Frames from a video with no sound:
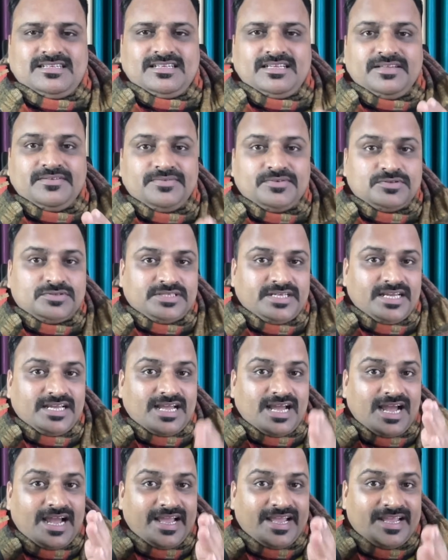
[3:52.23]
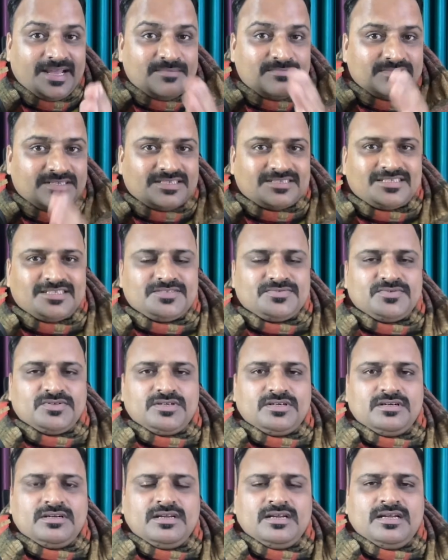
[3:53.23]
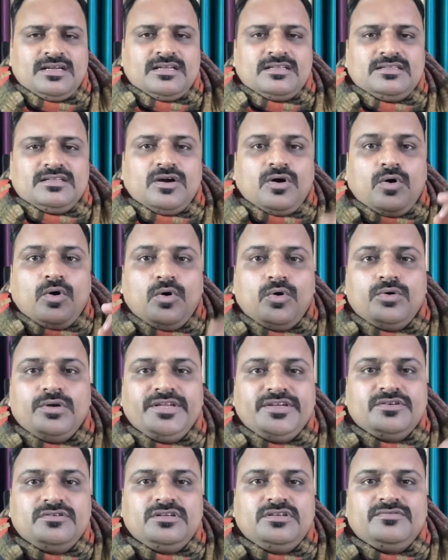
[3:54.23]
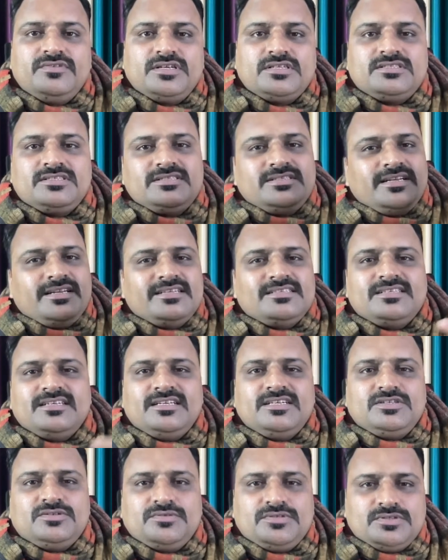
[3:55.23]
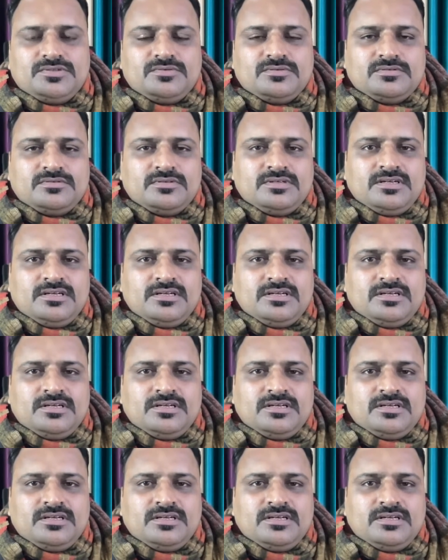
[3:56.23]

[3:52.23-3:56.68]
if you say, I am successful, the whole universe is listening to you.